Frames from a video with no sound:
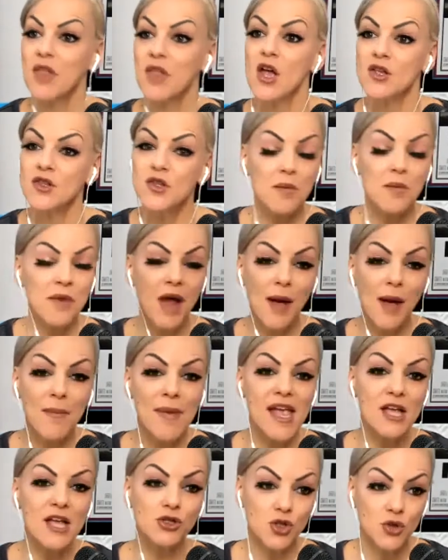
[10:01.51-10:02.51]
So I'm not
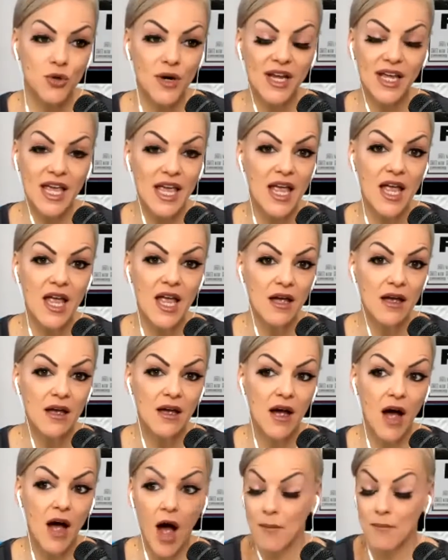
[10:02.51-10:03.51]
being tricky.
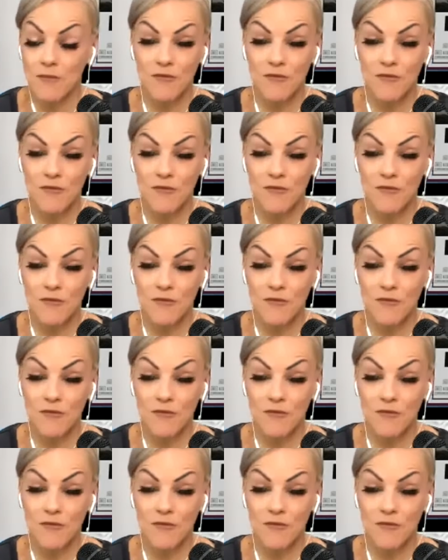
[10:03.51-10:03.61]
I'm